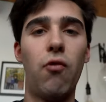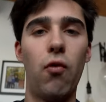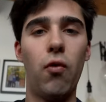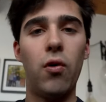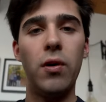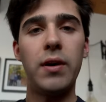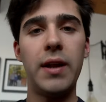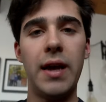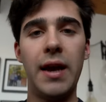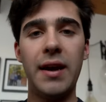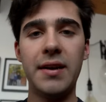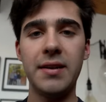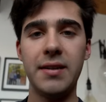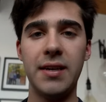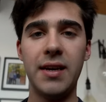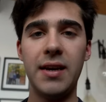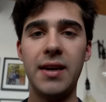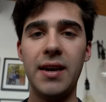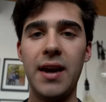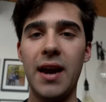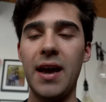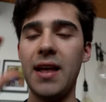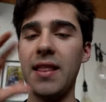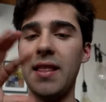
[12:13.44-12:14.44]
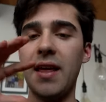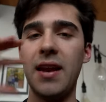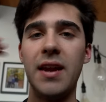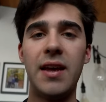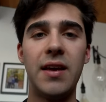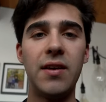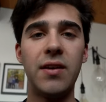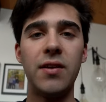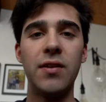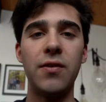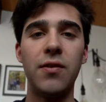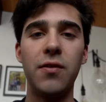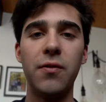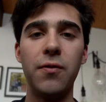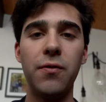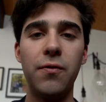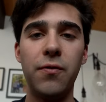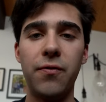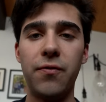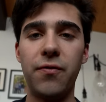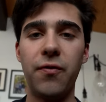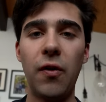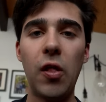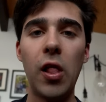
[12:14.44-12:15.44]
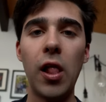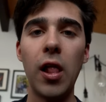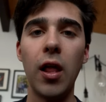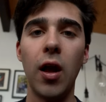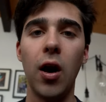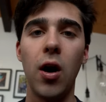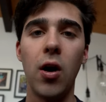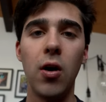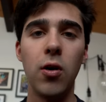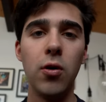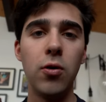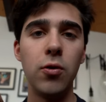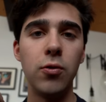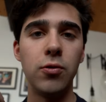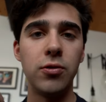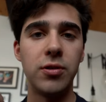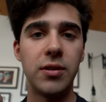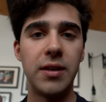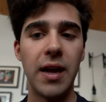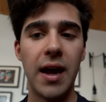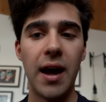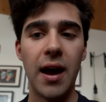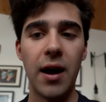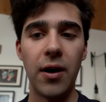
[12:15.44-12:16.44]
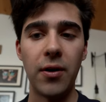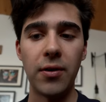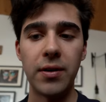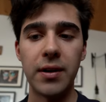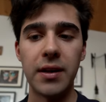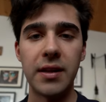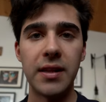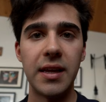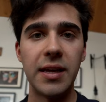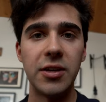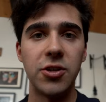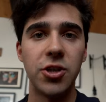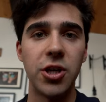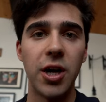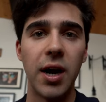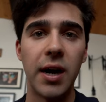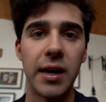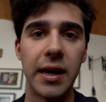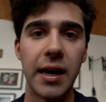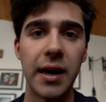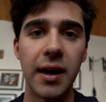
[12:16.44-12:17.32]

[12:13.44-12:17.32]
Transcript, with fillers: vortexing, and then it flows down and they chug